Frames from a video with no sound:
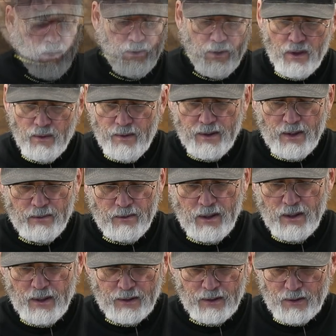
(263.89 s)
The other one I
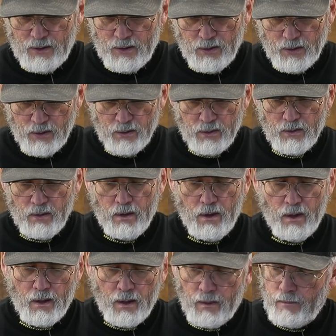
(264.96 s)
really like to do
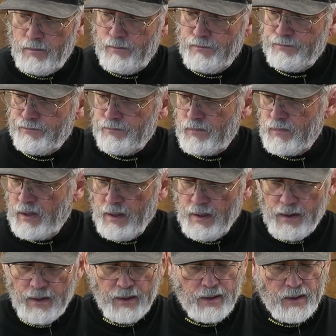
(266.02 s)
um,
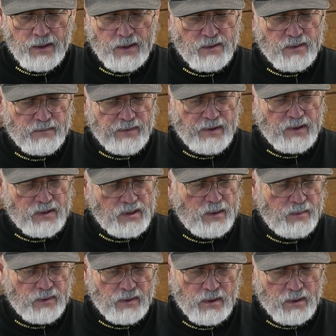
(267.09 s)
is very
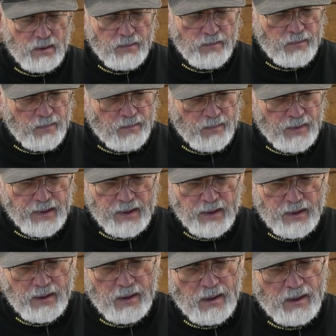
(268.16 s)
similar, but
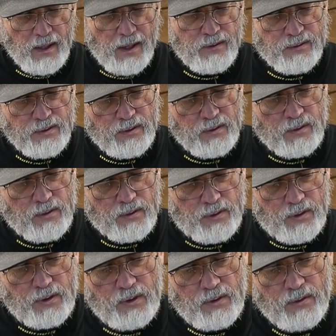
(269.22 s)
it allows you to,
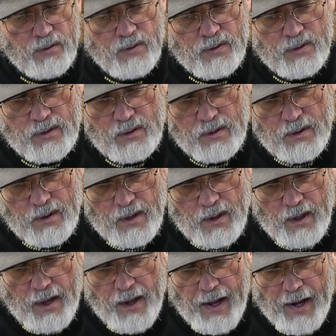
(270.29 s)
to use
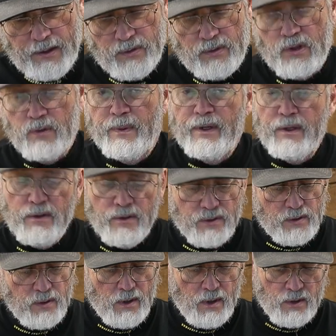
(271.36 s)
actual
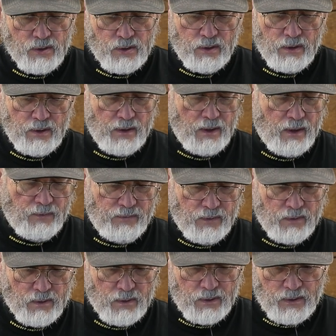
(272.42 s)
spinners. So if
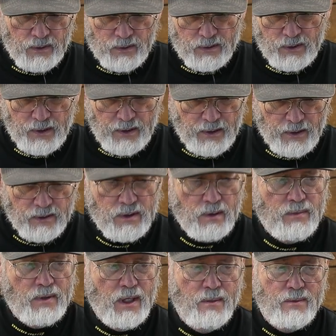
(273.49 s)
you you see here,
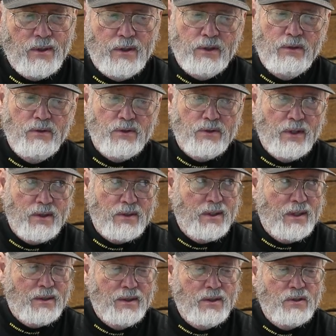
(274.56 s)
sometimes I'll use things
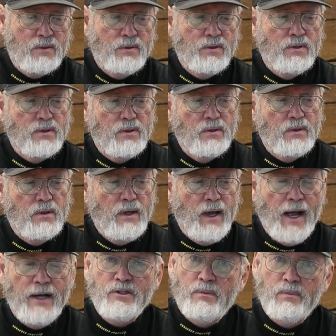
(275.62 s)
like this, which is a little
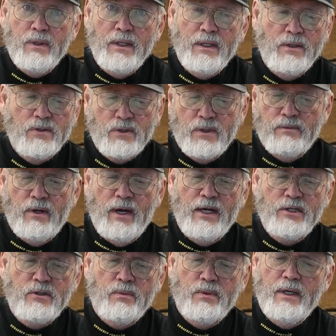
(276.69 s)
hatchet blade, a silver
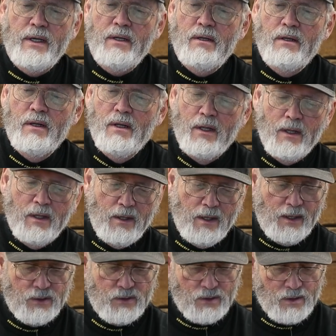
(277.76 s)
hatchet blade.
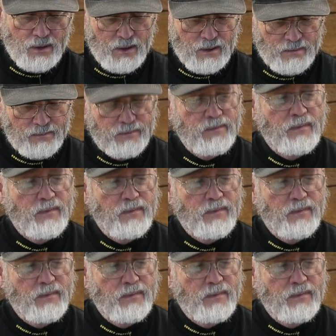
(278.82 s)
It's a uh,